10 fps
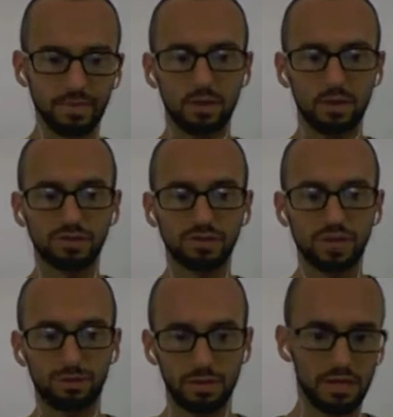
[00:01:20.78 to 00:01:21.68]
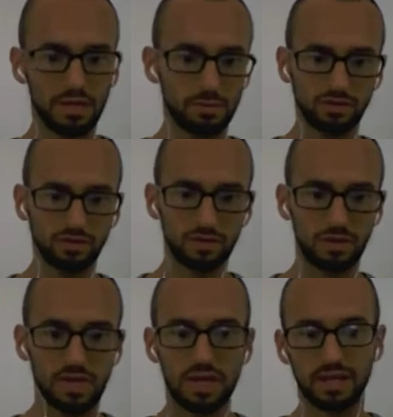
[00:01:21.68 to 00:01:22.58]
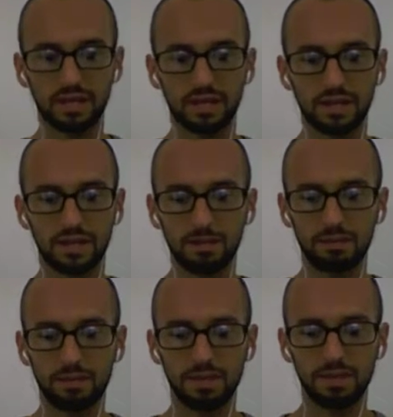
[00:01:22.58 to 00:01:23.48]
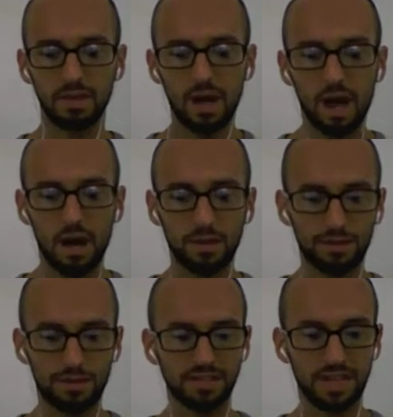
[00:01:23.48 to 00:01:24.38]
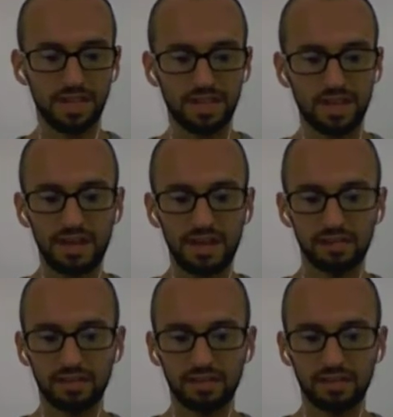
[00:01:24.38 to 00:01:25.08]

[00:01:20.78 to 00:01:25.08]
generally make the most money on, and other things like that.